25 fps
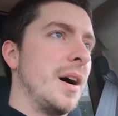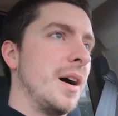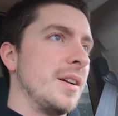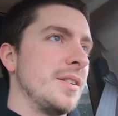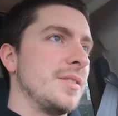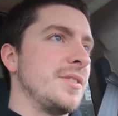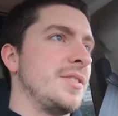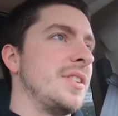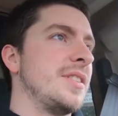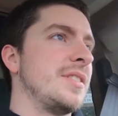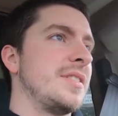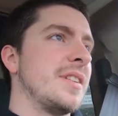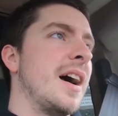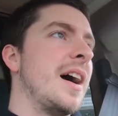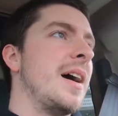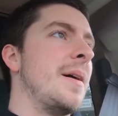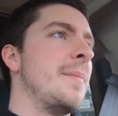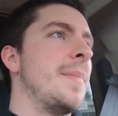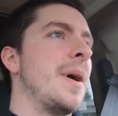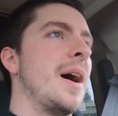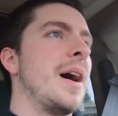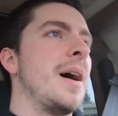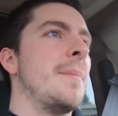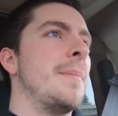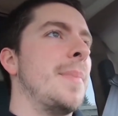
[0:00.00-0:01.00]
designed
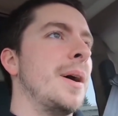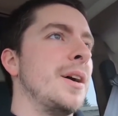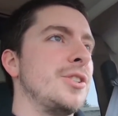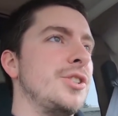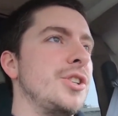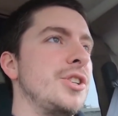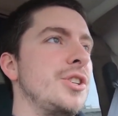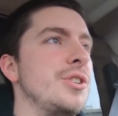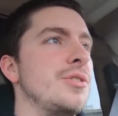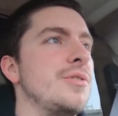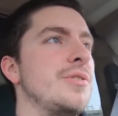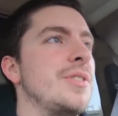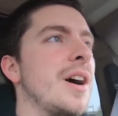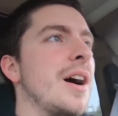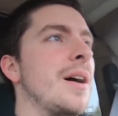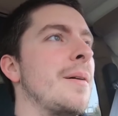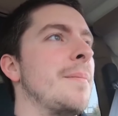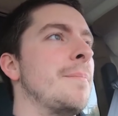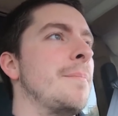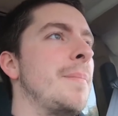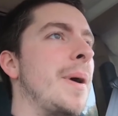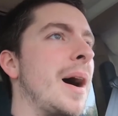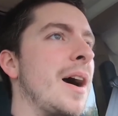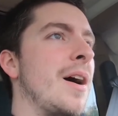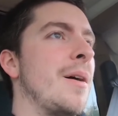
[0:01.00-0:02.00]
by a bunch of
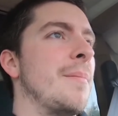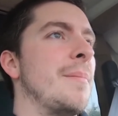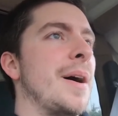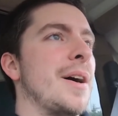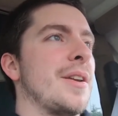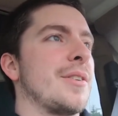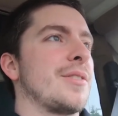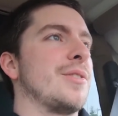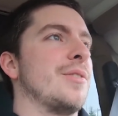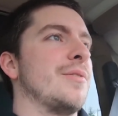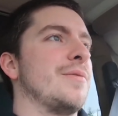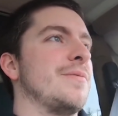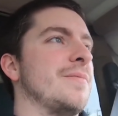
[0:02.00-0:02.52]
UW biomedical,